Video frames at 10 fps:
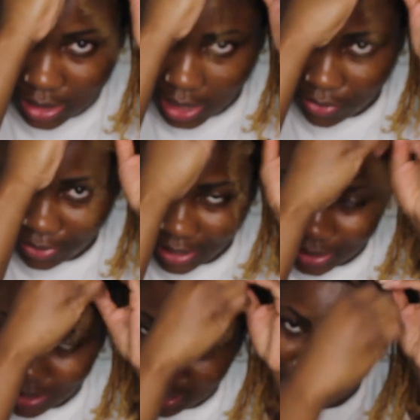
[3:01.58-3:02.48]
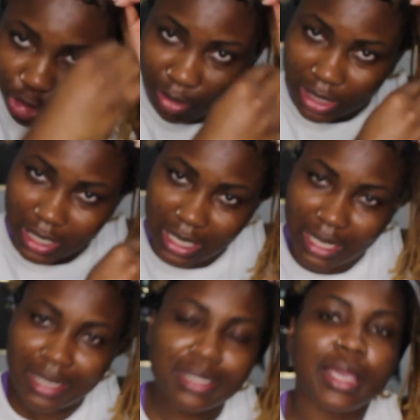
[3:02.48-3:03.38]
and stuff. Like this
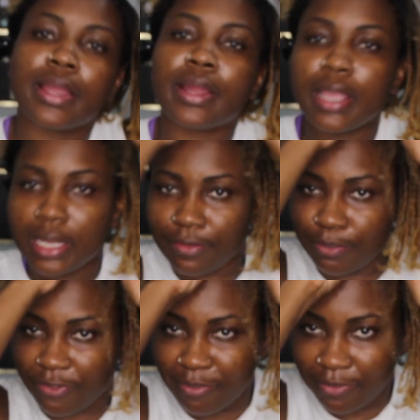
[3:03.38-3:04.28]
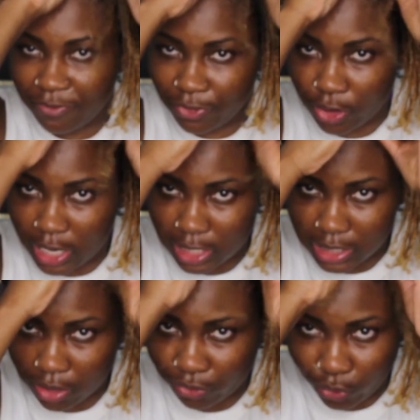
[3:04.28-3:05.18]
humidity and this air in
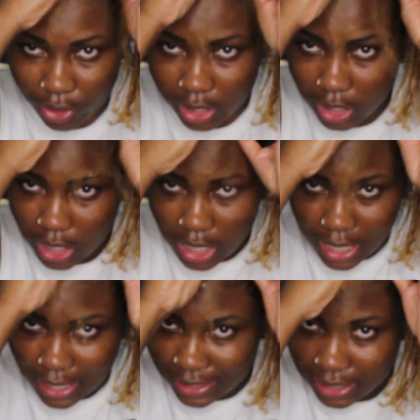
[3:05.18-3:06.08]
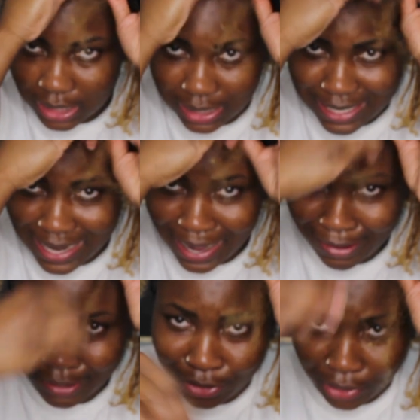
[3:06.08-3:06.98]
South Florida is just
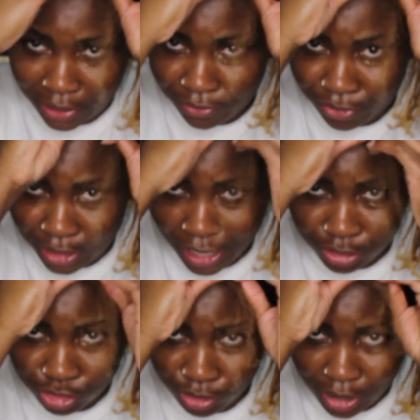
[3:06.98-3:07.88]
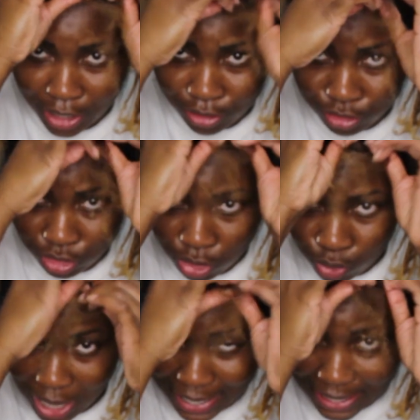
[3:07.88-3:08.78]
not great for natural hair.
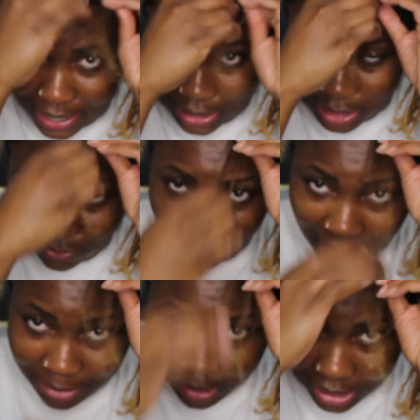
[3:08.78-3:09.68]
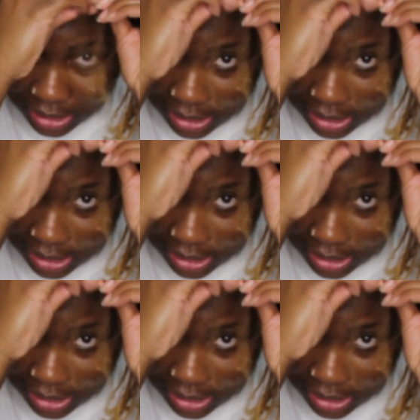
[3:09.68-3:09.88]
So I needed to find me a